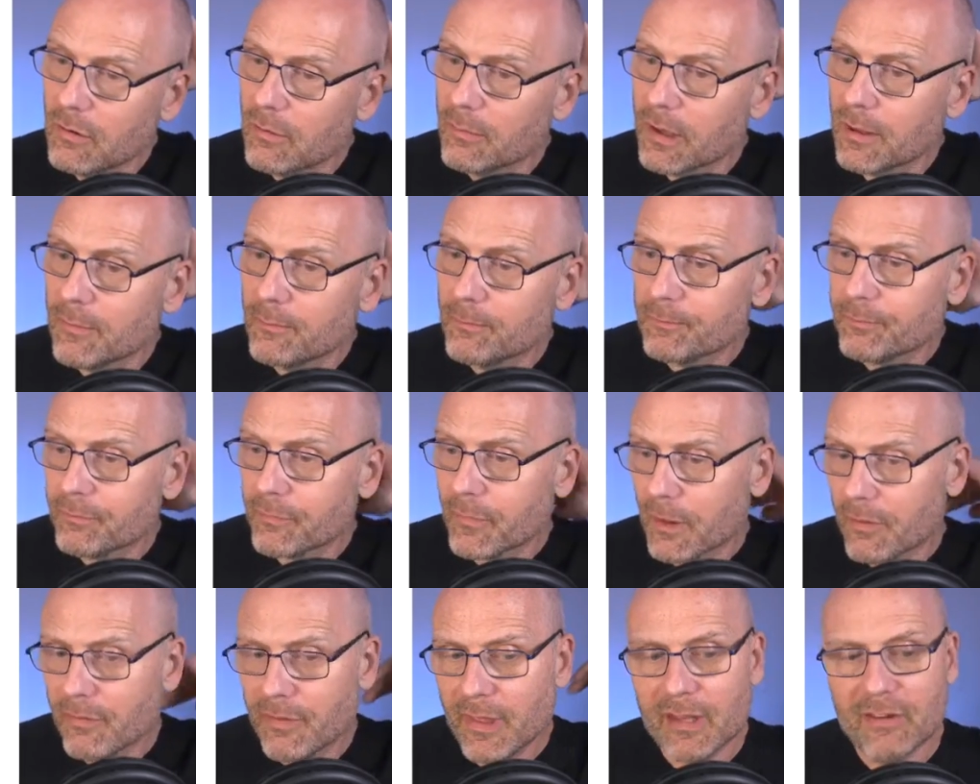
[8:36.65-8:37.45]
I mean,
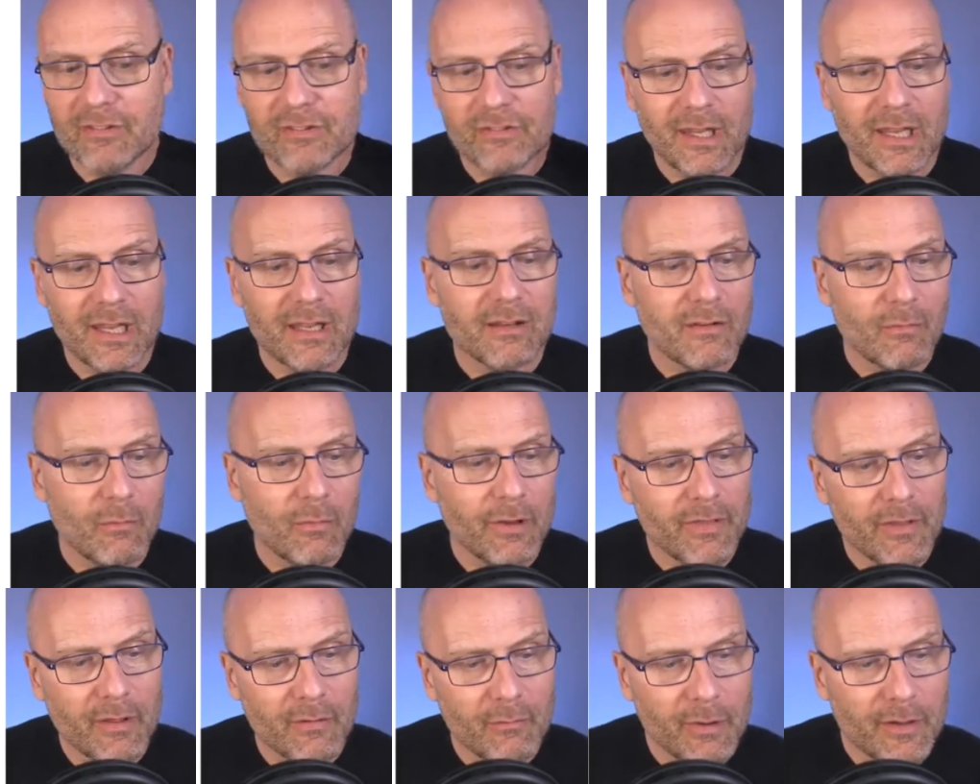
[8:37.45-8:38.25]
they said
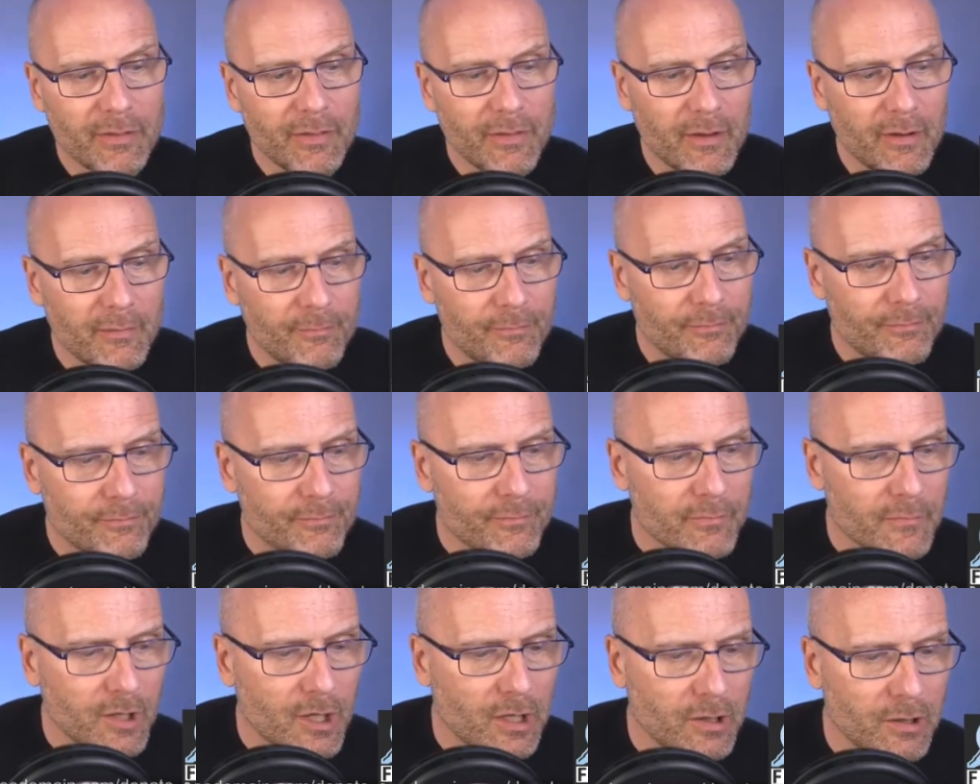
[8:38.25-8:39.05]
when the
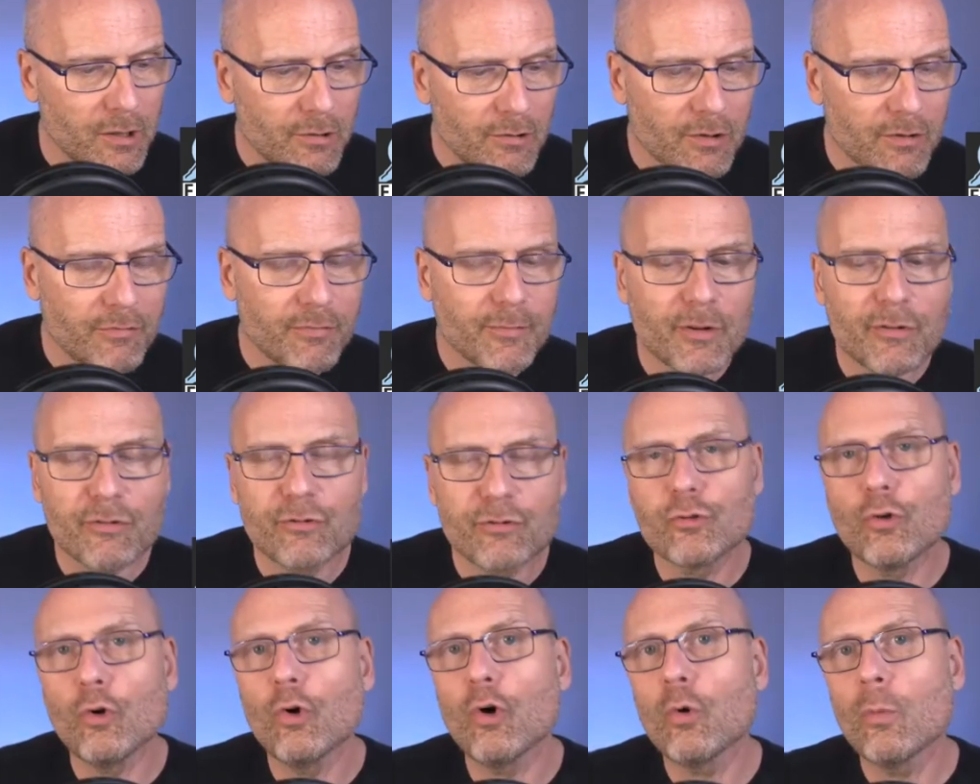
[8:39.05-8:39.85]
clerk from the
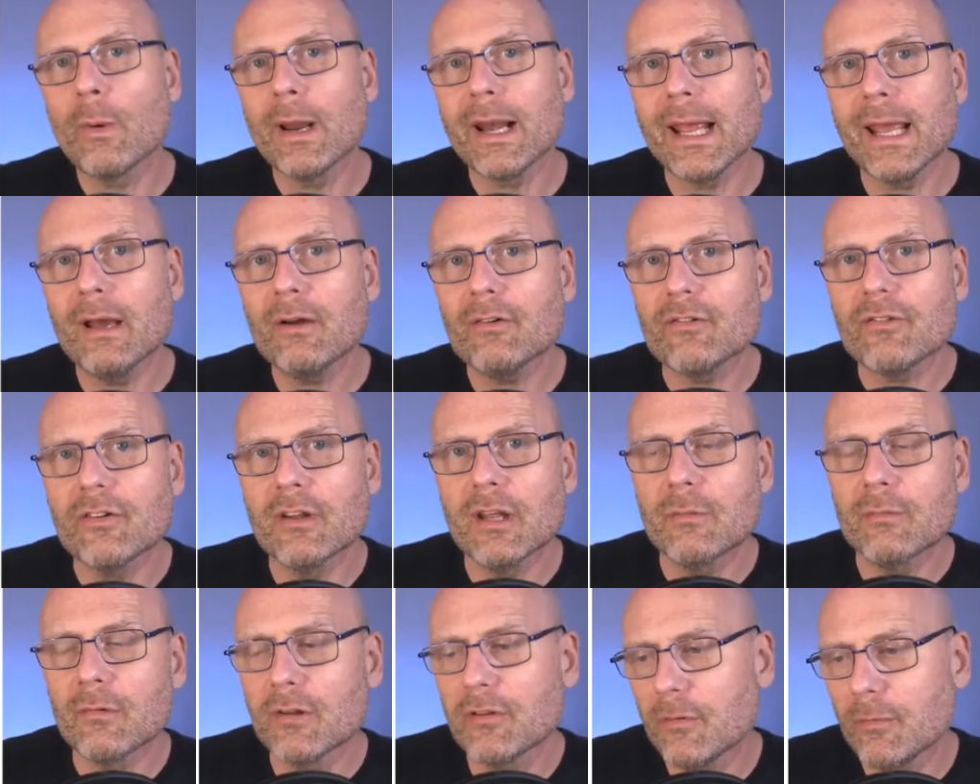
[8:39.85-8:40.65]
store went out to
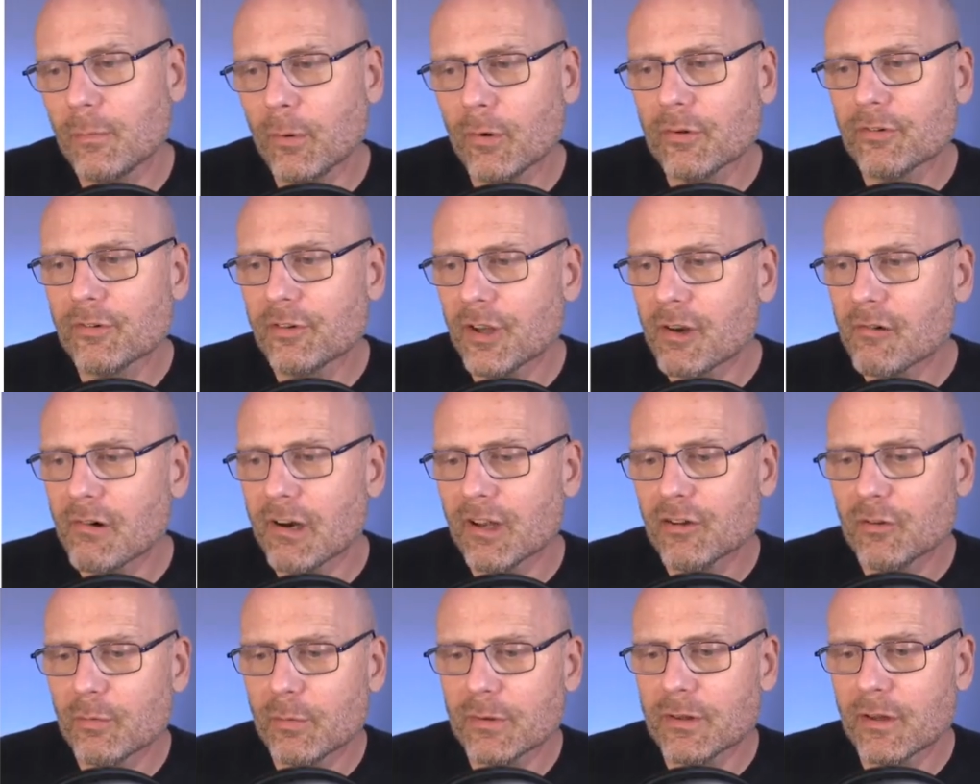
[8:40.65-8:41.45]
him because he bought
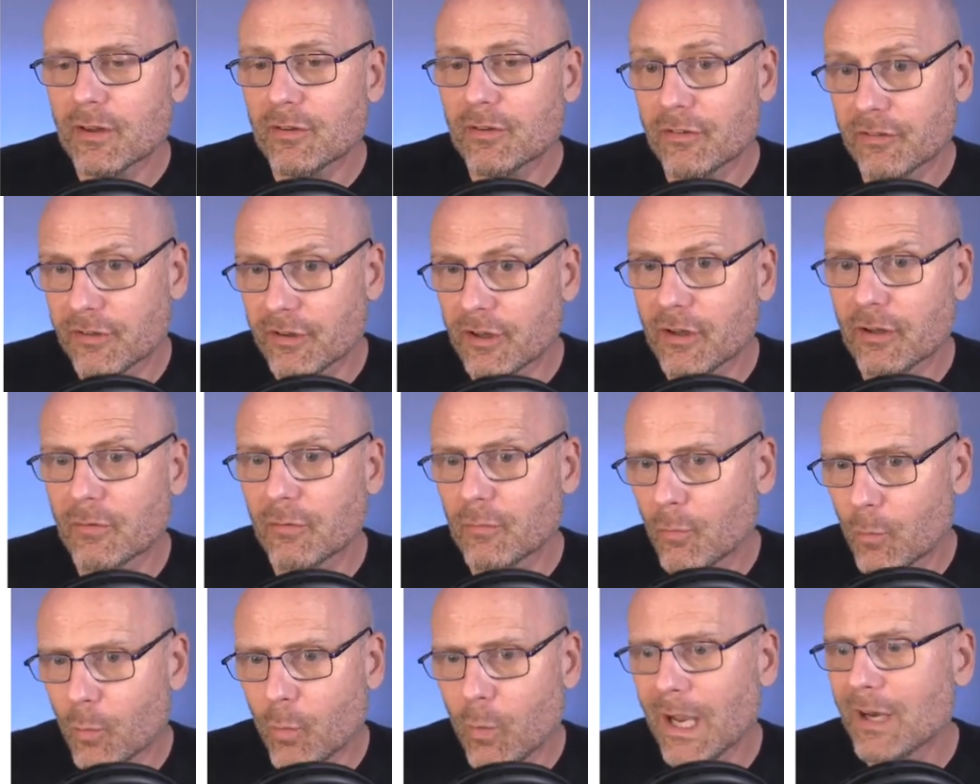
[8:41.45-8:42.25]
cigarettes with this still
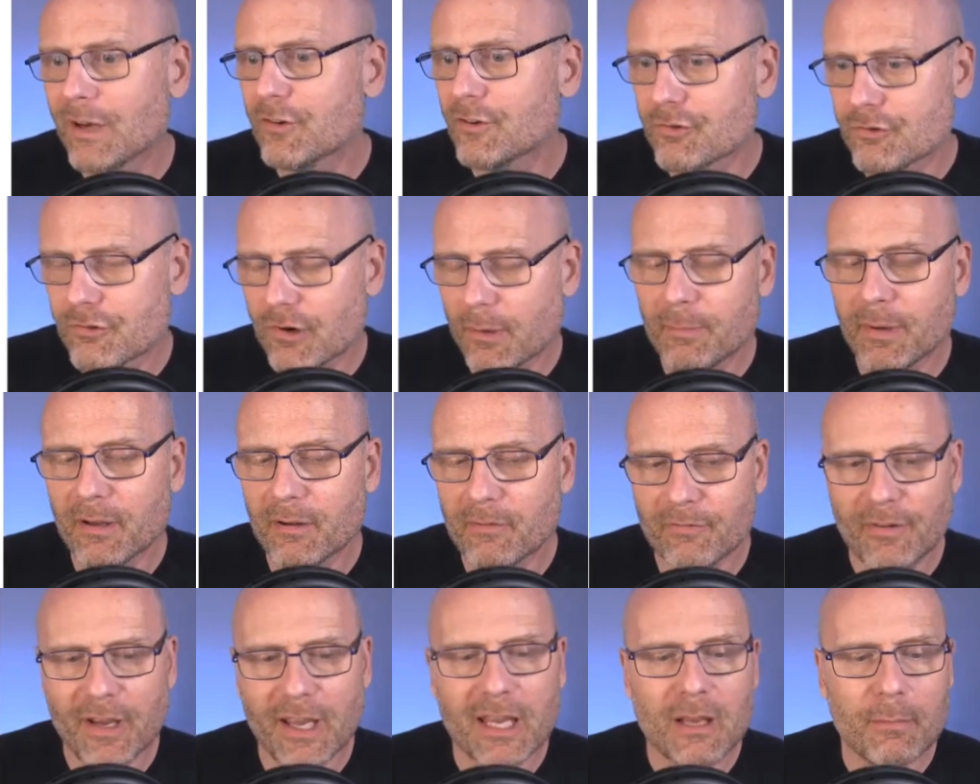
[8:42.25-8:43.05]
wet, dripping
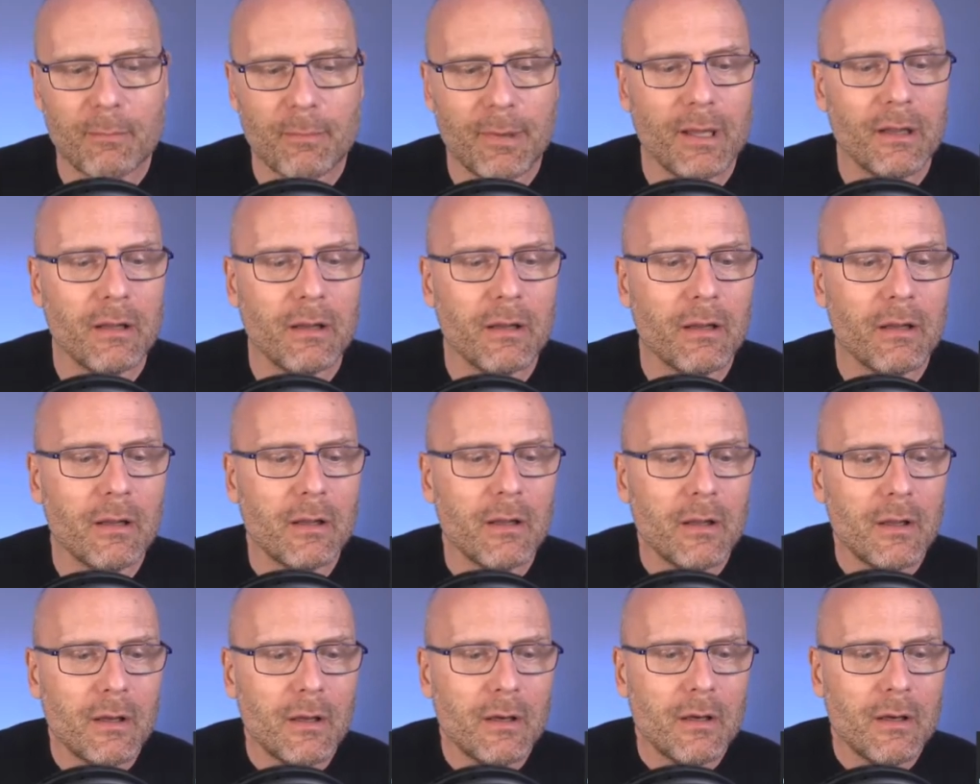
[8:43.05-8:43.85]
fake bill,
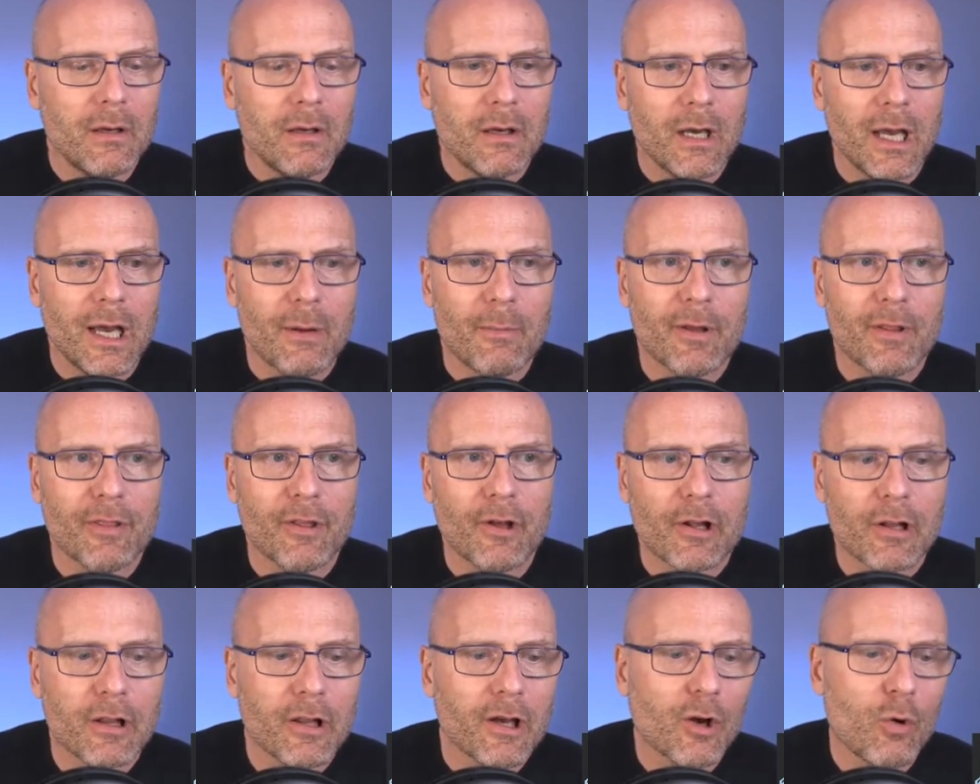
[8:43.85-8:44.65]
and when the
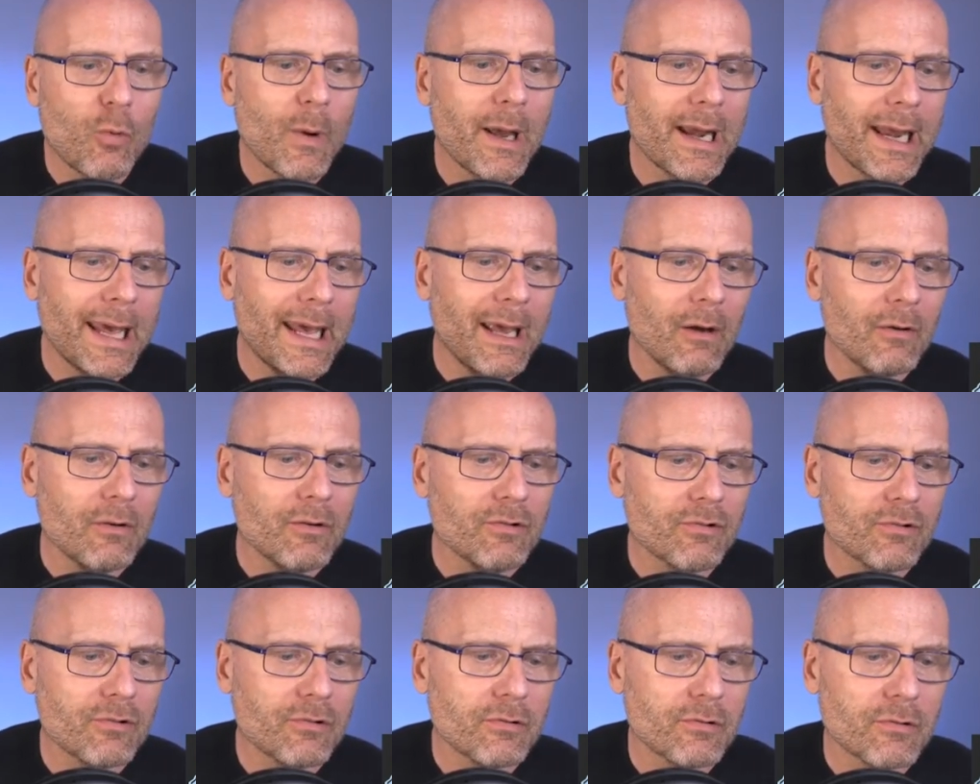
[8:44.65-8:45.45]
clerk went
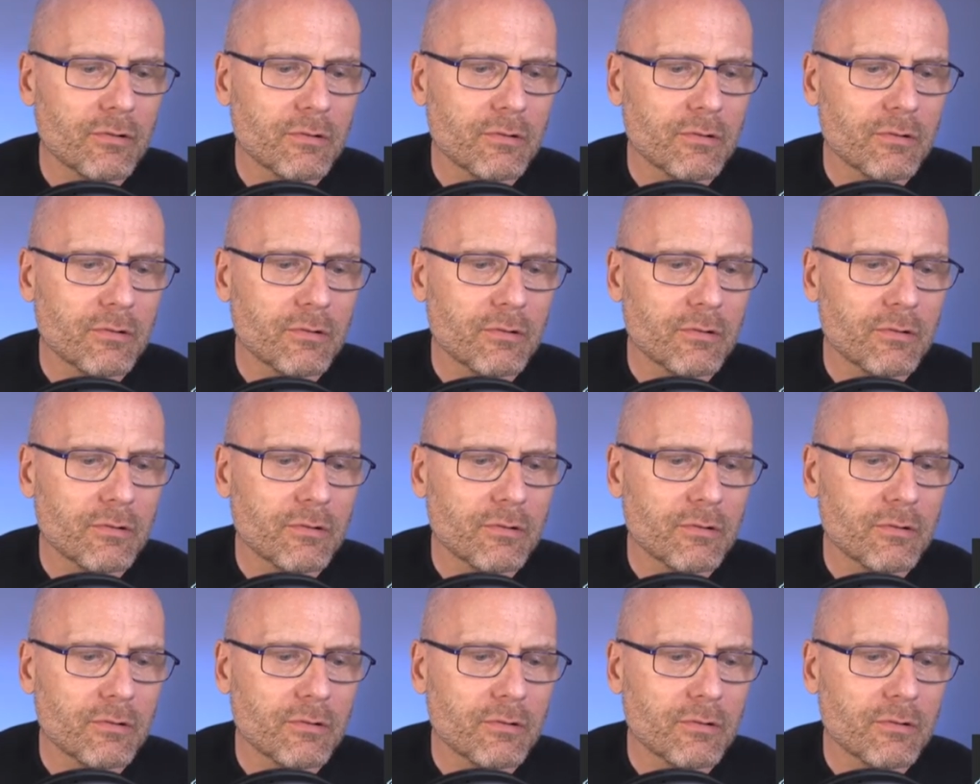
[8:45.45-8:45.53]
out,